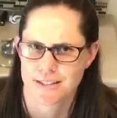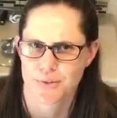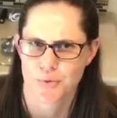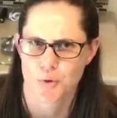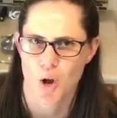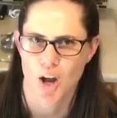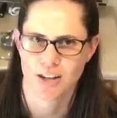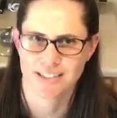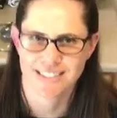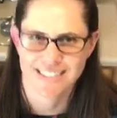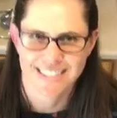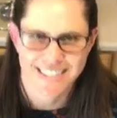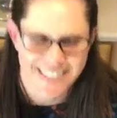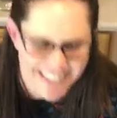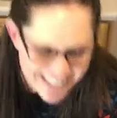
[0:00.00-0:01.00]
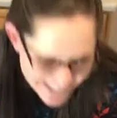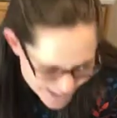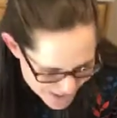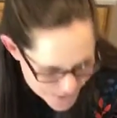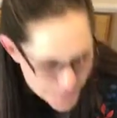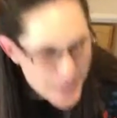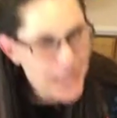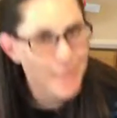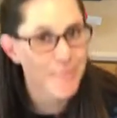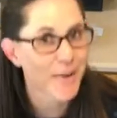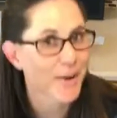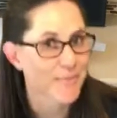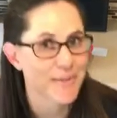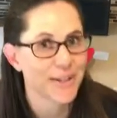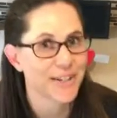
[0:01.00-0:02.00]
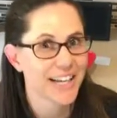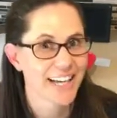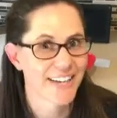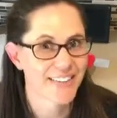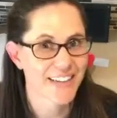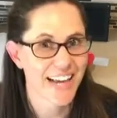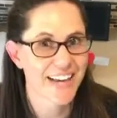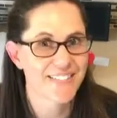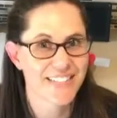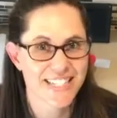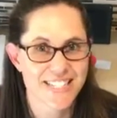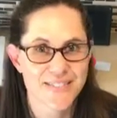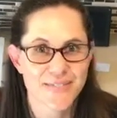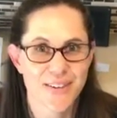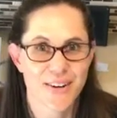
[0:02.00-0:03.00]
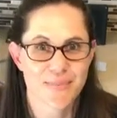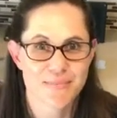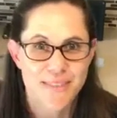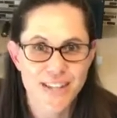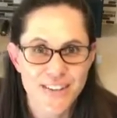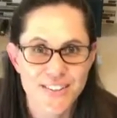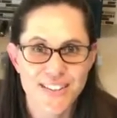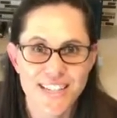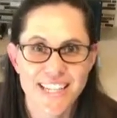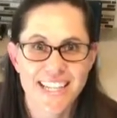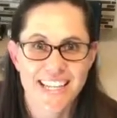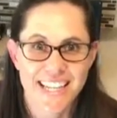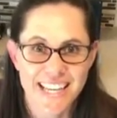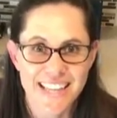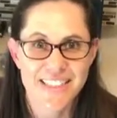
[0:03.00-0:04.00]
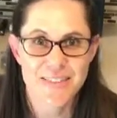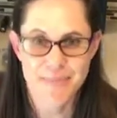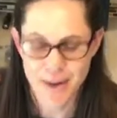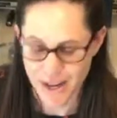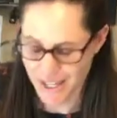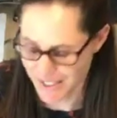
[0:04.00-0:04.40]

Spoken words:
is wrong. We didn't put our milk in, okay? We need to put our milk in the pot